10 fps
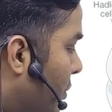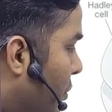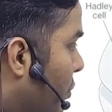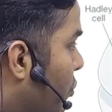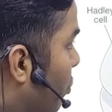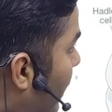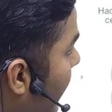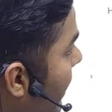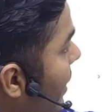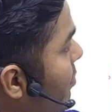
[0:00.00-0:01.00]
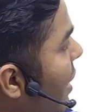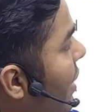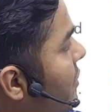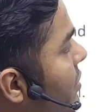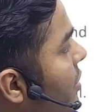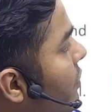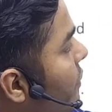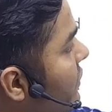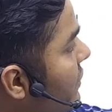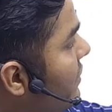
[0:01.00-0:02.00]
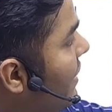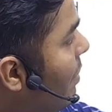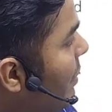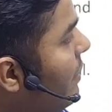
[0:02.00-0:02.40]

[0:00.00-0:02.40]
So the air mass which is coming